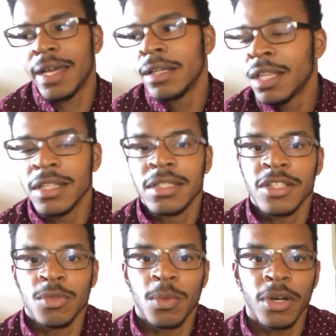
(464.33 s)
this
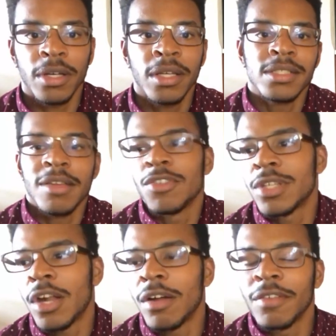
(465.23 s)
doesn't work. Xavier
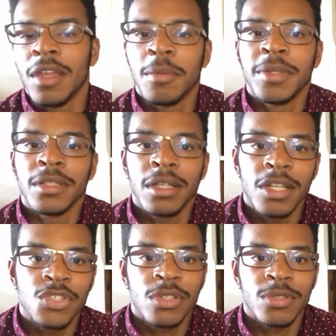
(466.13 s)
said RVM and
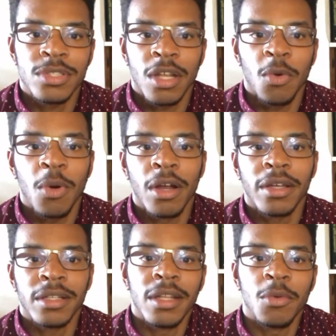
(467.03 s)
conditionals are going to
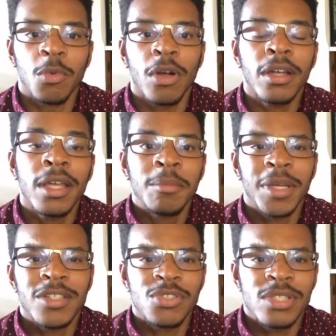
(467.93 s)
work. It didn't work
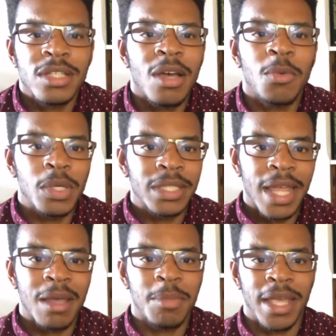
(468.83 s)
because you sent out one
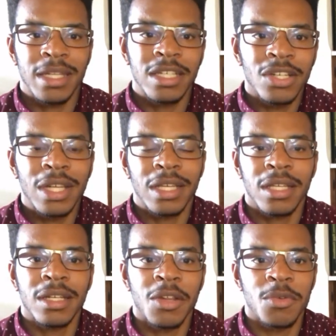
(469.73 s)
campaign and you didn't
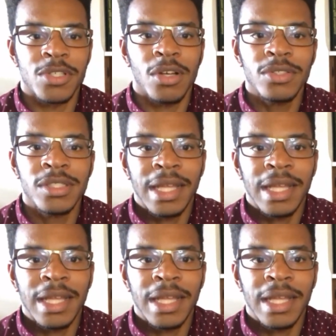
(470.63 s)
get any results.